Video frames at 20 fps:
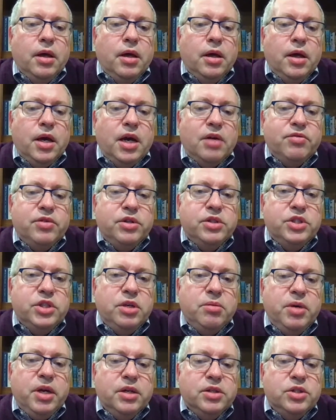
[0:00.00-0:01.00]
After
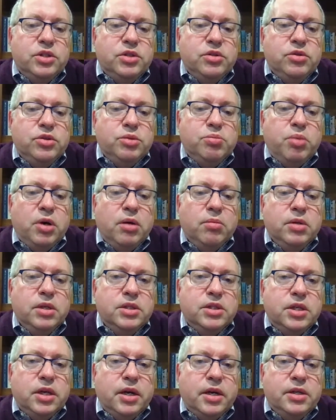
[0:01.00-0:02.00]
CBS News
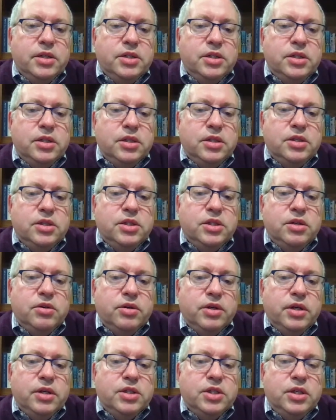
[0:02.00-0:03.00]
publicized this
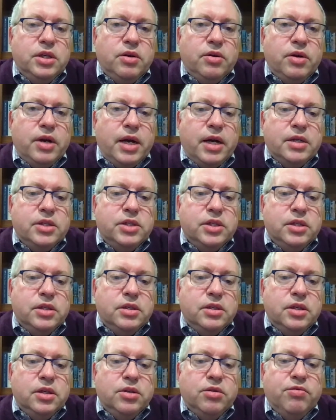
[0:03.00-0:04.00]
serious near
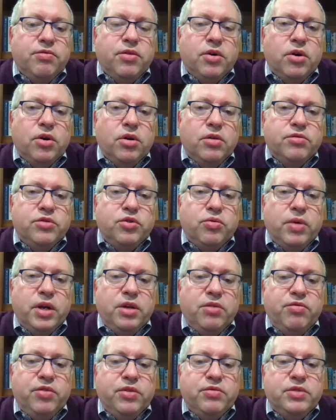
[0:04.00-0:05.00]
accident in the fall of
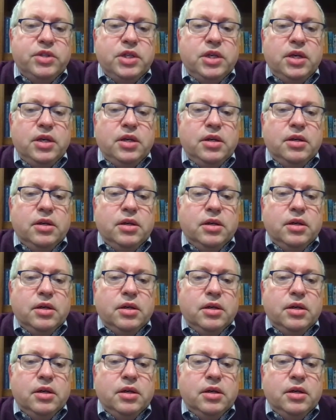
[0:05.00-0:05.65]
2015,